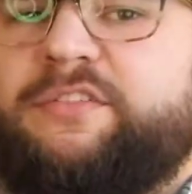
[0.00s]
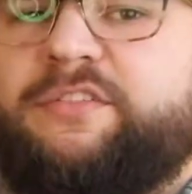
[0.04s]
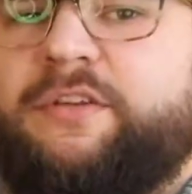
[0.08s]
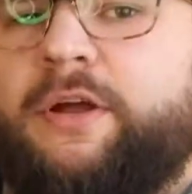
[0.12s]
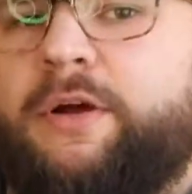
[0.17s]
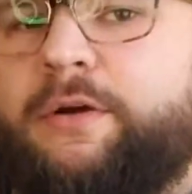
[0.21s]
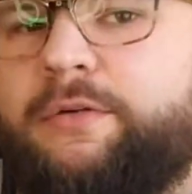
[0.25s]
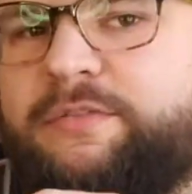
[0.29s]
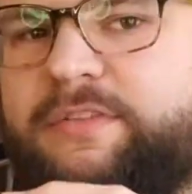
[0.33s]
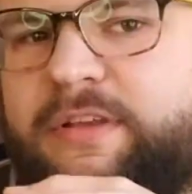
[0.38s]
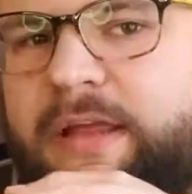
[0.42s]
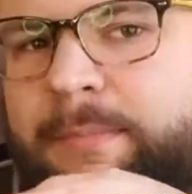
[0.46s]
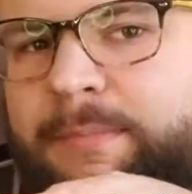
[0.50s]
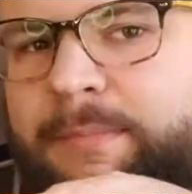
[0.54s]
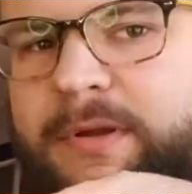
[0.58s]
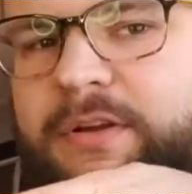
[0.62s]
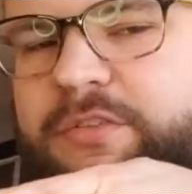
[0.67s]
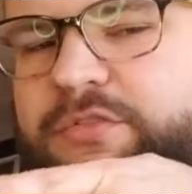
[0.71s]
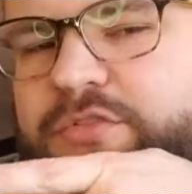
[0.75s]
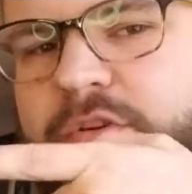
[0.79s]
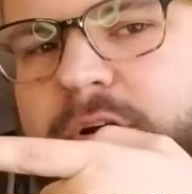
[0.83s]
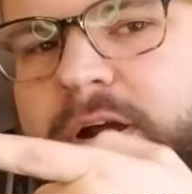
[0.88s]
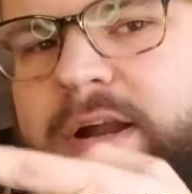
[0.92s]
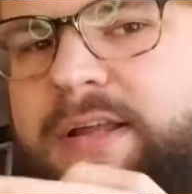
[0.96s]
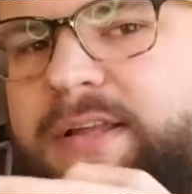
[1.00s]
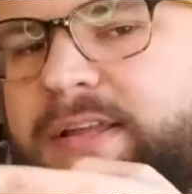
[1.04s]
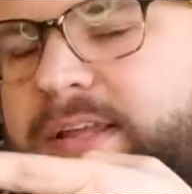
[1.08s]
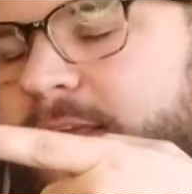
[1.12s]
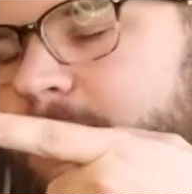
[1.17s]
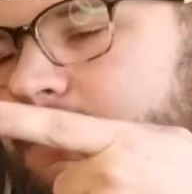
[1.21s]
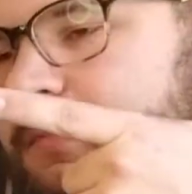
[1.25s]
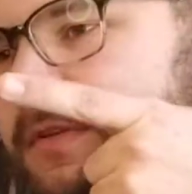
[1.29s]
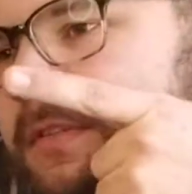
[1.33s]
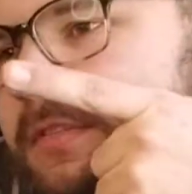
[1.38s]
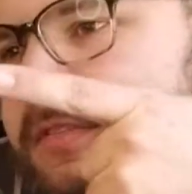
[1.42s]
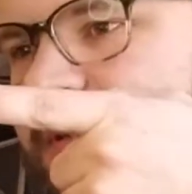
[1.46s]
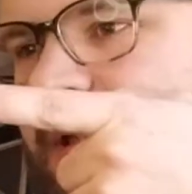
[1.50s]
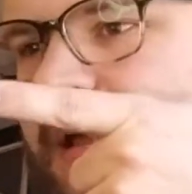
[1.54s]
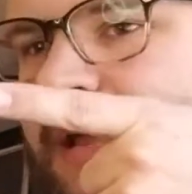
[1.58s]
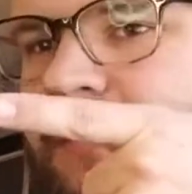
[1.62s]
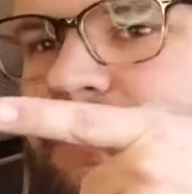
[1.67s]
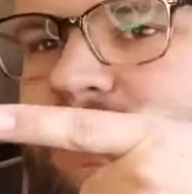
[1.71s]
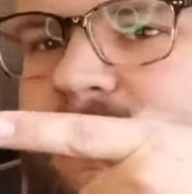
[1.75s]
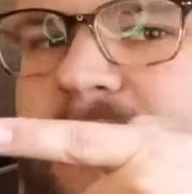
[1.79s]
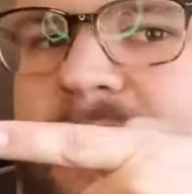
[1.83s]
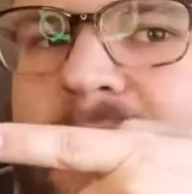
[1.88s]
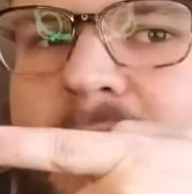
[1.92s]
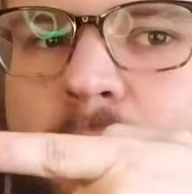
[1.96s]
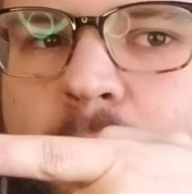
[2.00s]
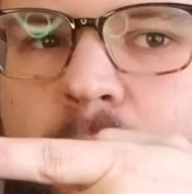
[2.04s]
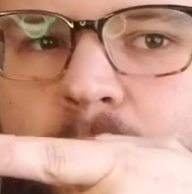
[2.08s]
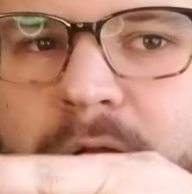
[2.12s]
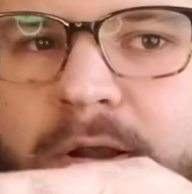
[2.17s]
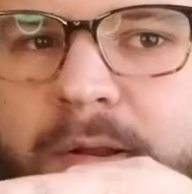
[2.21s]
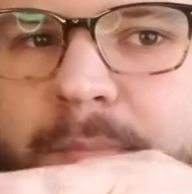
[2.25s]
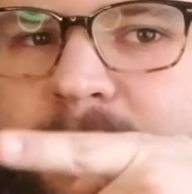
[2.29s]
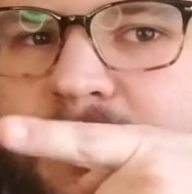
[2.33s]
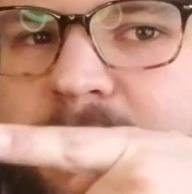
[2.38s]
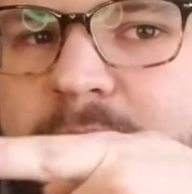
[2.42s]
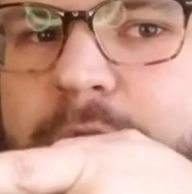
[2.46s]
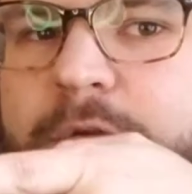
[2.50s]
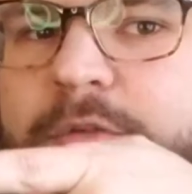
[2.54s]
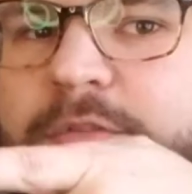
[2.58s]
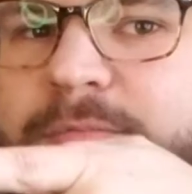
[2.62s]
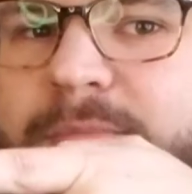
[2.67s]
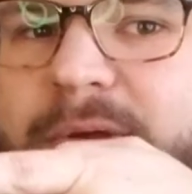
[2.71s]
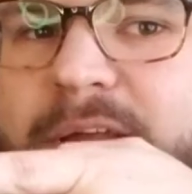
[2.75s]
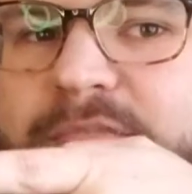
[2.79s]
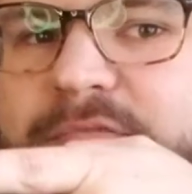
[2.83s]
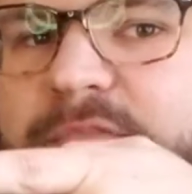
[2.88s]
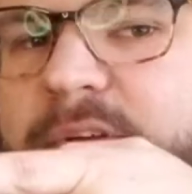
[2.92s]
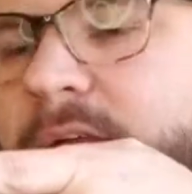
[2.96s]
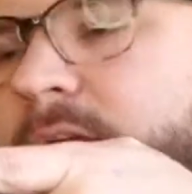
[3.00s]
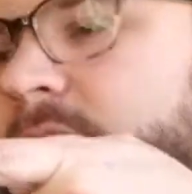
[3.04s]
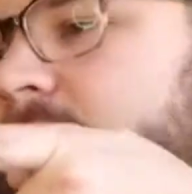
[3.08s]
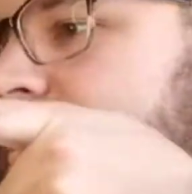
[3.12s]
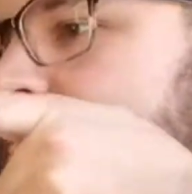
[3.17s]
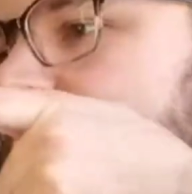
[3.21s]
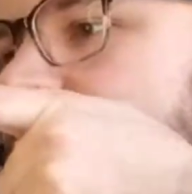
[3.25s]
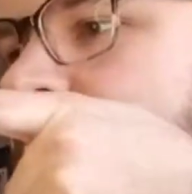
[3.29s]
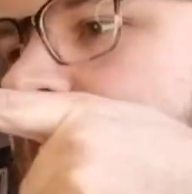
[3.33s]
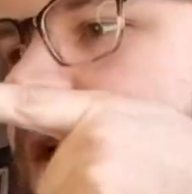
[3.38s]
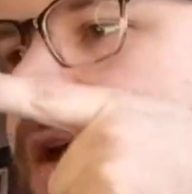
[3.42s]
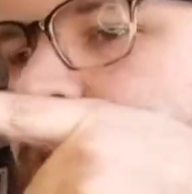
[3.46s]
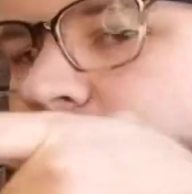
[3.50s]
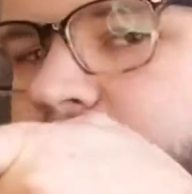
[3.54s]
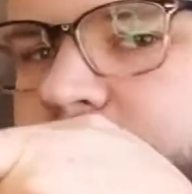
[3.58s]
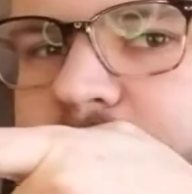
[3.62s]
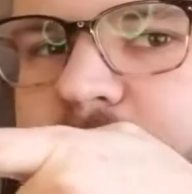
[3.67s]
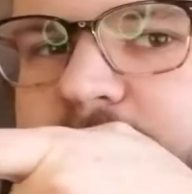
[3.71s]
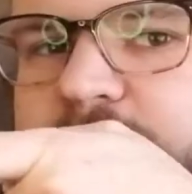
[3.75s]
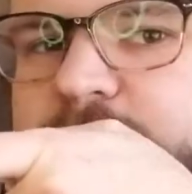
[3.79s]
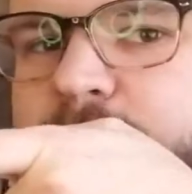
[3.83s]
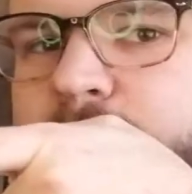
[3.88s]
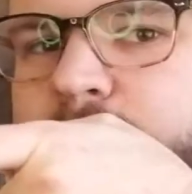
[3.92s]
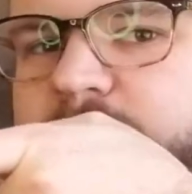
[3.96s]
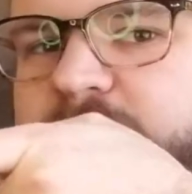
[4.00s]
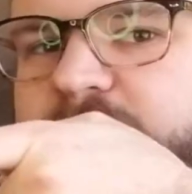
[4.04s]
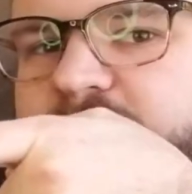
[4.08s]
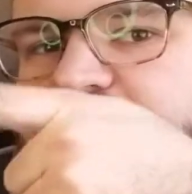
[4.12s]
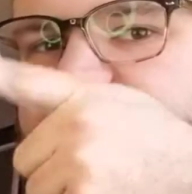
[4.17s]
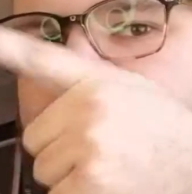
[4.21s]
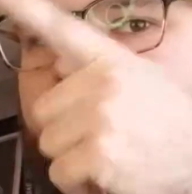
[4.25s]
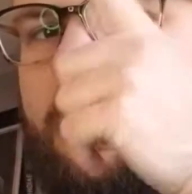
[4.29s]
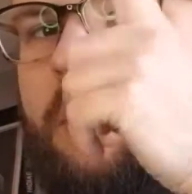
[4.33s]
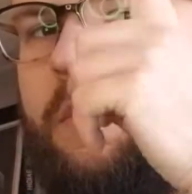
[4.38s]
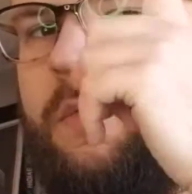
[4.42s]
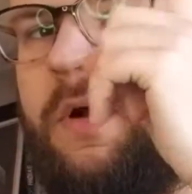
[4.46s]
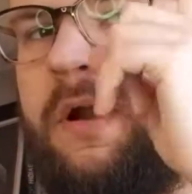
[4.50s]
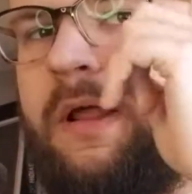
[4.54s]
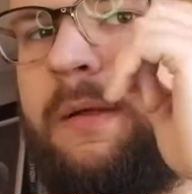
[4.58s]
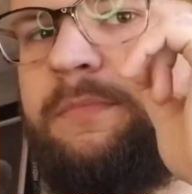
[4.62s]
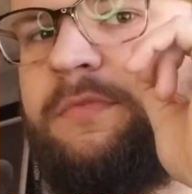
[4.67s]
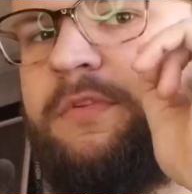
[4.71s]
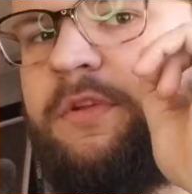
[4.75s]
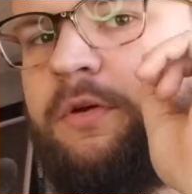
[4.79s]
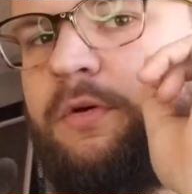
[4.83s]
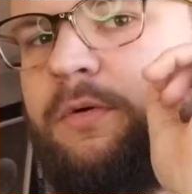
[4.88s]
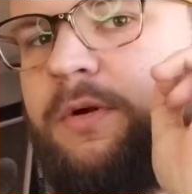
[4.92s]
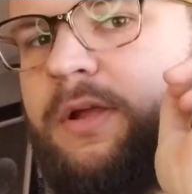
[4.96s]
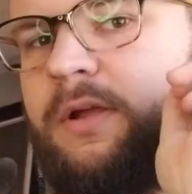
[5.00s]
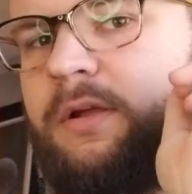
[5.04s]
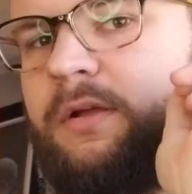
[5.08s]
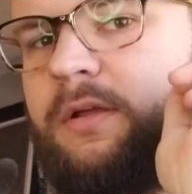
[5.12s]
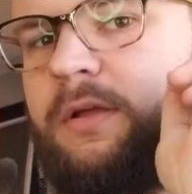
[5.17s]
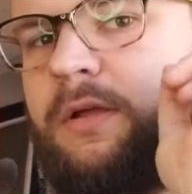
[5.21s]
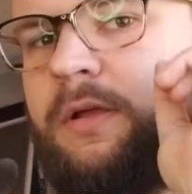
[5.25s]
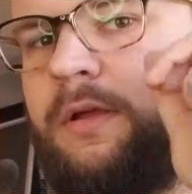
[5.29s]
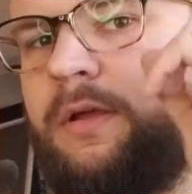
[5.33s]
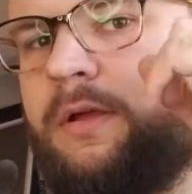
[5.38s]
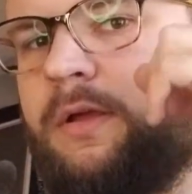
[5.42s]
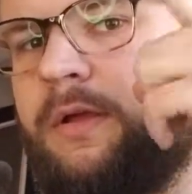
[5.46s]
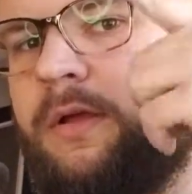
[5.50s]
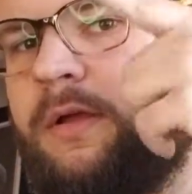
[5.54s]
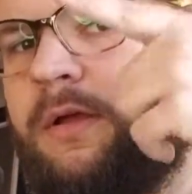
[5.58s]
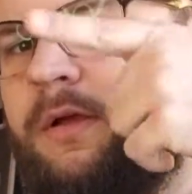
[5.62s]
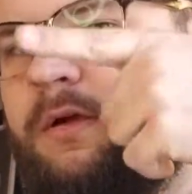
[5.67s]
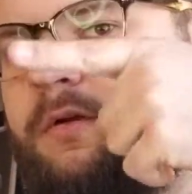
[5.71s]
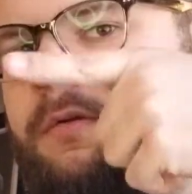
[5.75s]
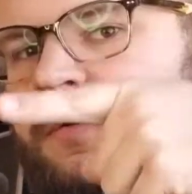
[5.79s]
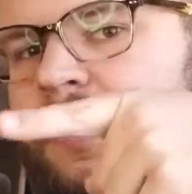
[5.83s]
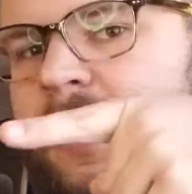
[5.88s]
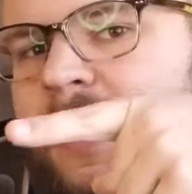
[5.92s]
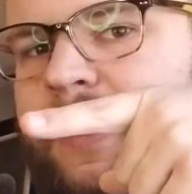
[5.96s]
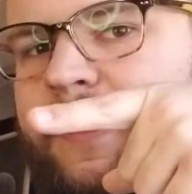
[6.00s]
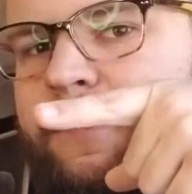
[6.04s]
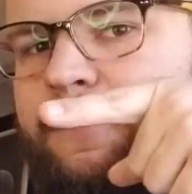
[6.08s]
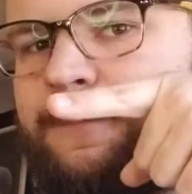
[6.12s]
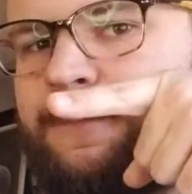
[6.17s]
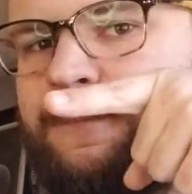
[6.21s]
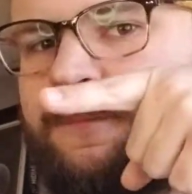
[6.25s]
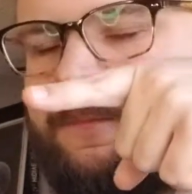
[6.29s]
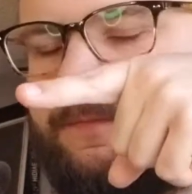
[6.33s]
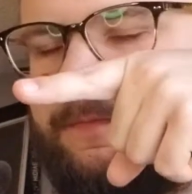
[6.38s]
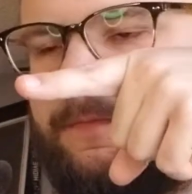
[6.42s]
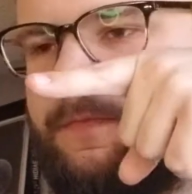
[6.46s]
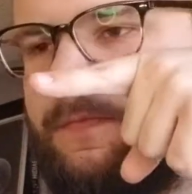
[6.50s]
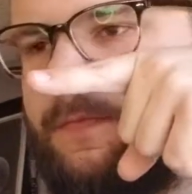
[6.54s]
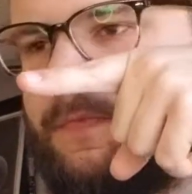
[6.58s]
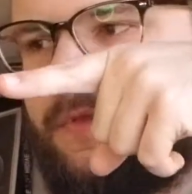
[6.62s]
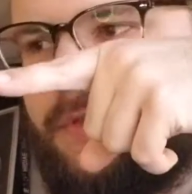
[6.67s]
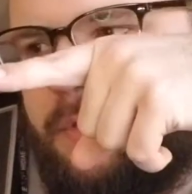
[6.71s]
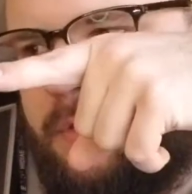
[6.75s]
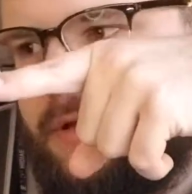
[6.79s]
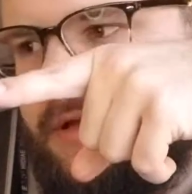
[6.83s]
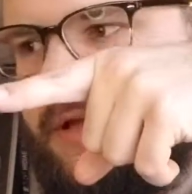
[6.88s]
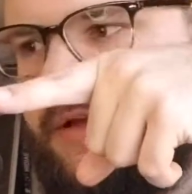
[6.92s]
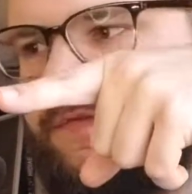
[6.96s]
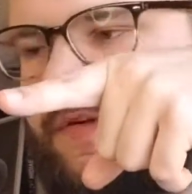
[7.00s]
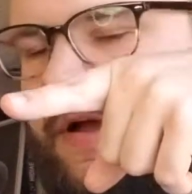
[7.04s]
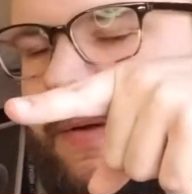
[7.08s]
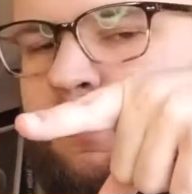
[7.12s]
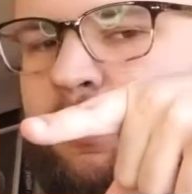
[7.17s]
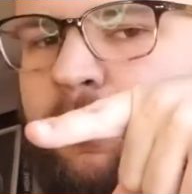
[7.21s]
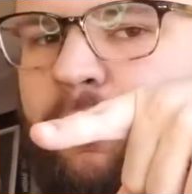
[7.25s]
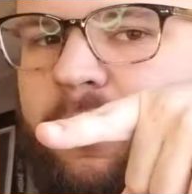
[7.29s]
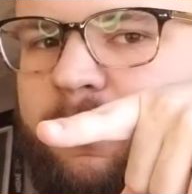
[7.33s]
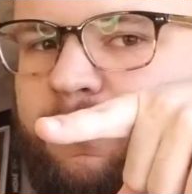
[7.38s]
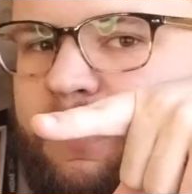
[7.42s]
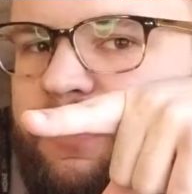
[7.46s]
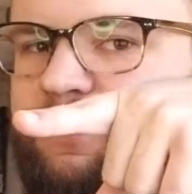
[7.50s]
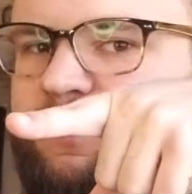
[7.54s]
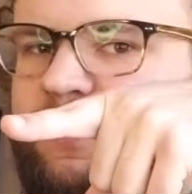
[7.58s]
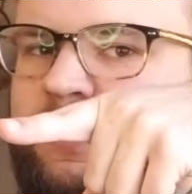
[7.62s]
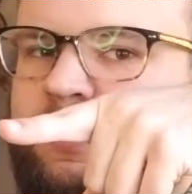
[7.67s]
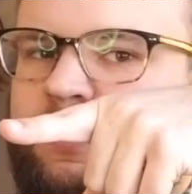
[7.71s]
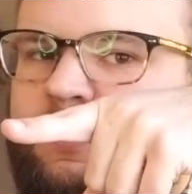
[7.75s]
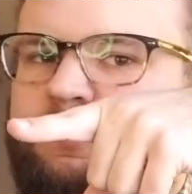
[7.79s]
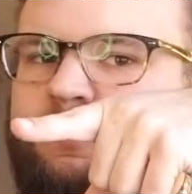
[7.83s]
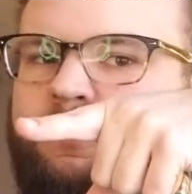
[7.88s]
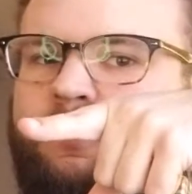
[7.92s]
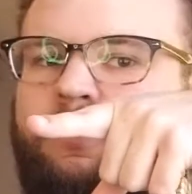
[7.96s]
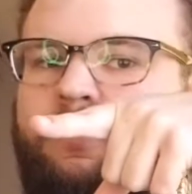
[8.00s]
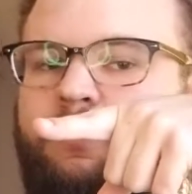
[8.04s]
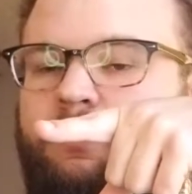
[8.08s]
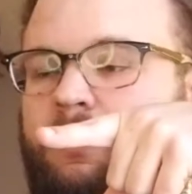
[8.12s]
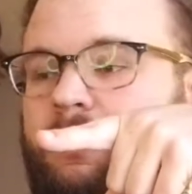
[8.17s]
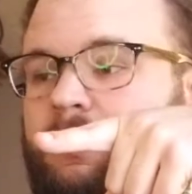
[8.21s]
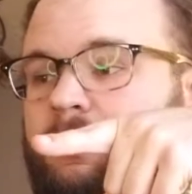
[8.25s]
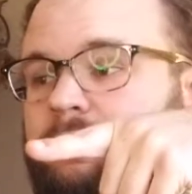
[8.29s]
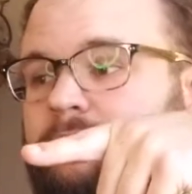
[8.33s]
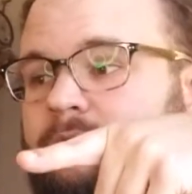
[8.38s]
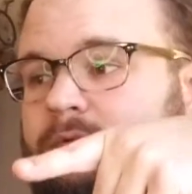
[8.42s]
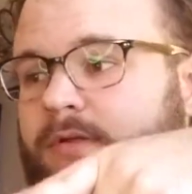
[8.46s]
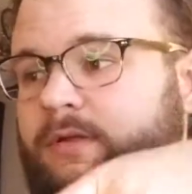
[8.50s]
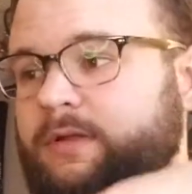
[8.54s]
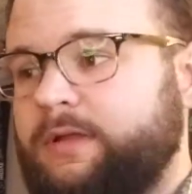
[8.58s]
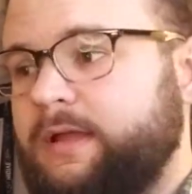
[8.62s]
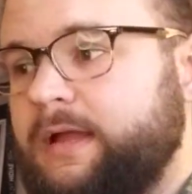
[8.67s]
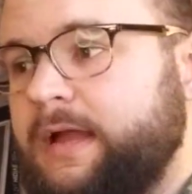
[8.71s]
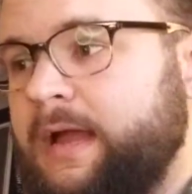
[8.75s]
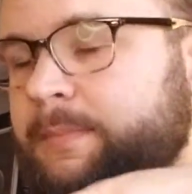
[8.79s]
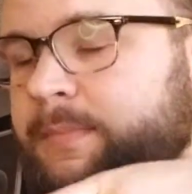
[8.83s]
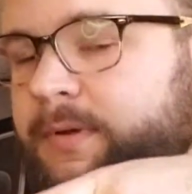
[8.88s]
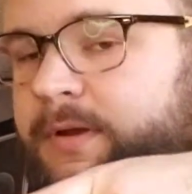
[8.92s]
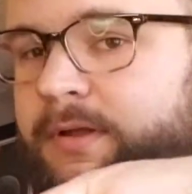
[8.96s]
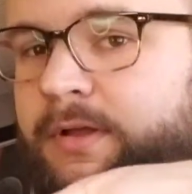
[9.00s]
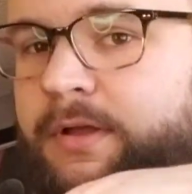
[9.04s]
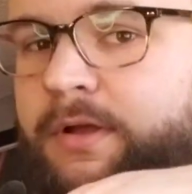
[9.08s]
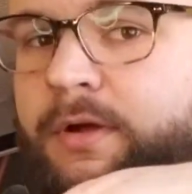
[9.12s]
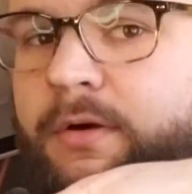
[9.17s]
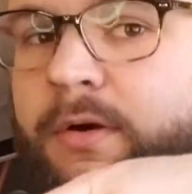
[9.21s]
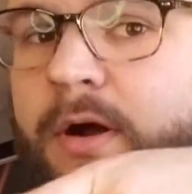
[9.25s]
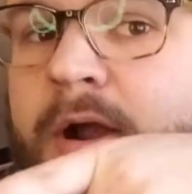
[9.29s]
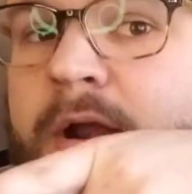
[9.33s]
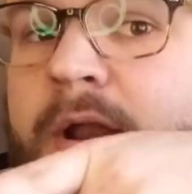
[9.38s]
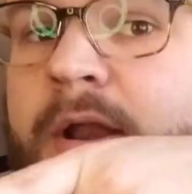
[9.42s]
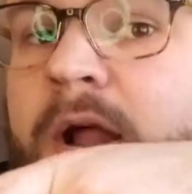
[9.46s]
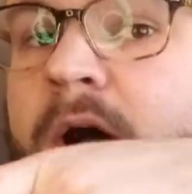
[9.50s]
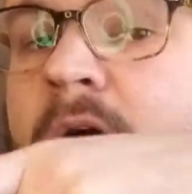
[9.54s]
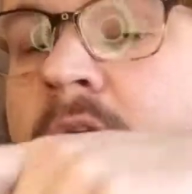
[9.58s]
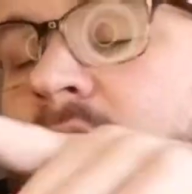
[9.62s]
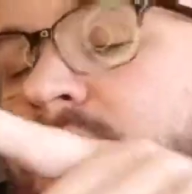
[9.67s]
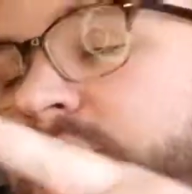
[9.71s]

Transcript: notes? I'm going to try to keep the same vowel, and I'm going to use my finger to sort of show what I'm doing, right? If I point my finger forward, I'm going to go on an ah